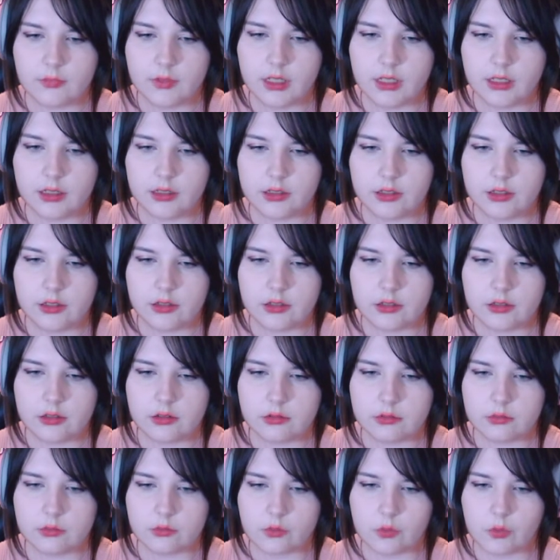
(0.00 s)
You know
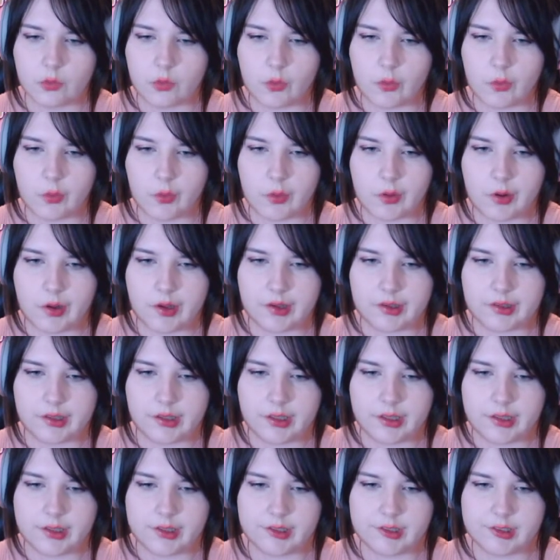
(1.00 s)
what?
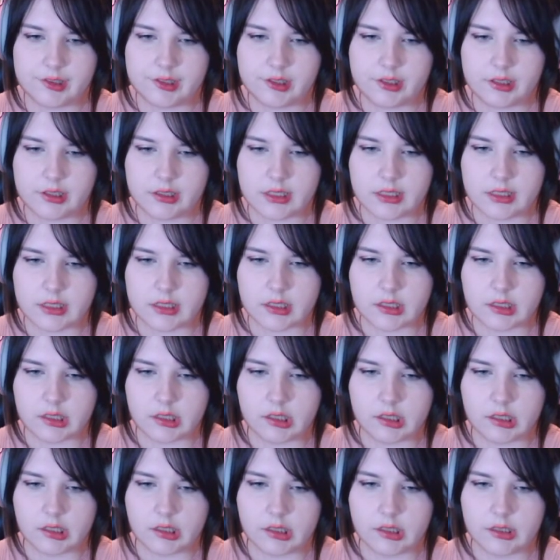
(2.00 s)
Uh, let's
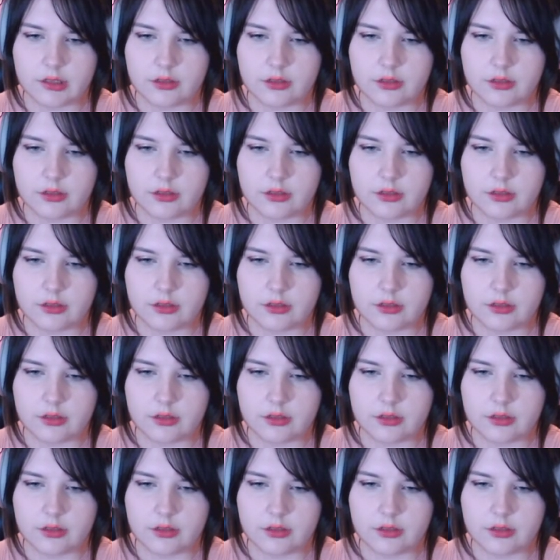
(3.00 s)
see.